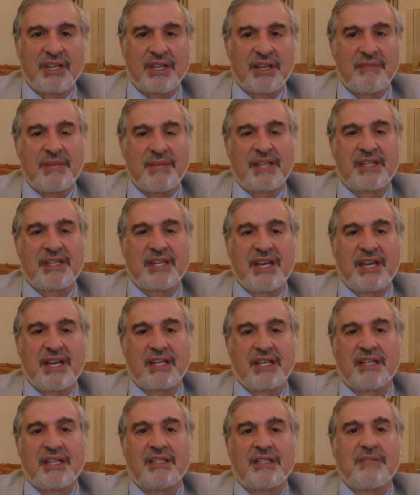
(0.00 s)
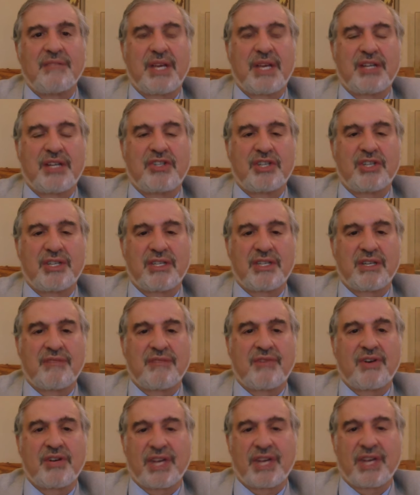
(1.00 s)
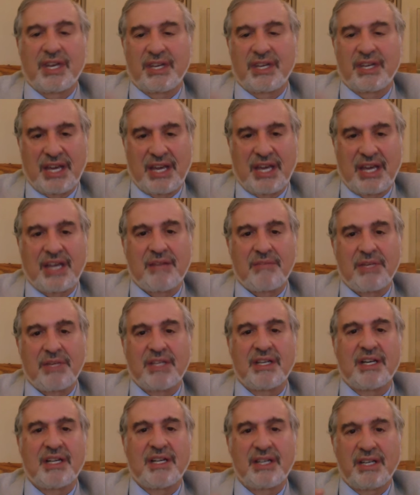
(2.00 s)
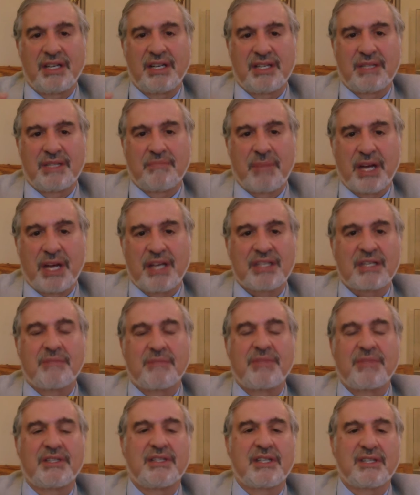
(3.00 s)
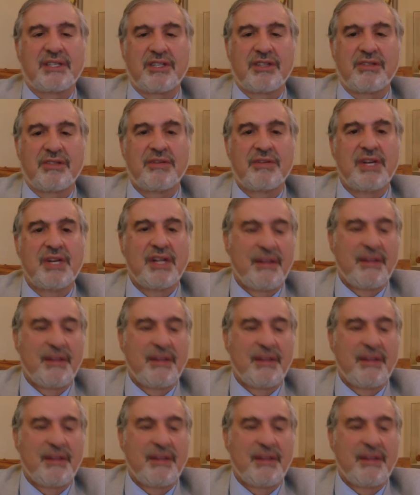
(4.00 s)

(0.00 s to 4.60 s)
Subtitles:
think about the ethical dimensions of, okay, it can be done, it is possible to do,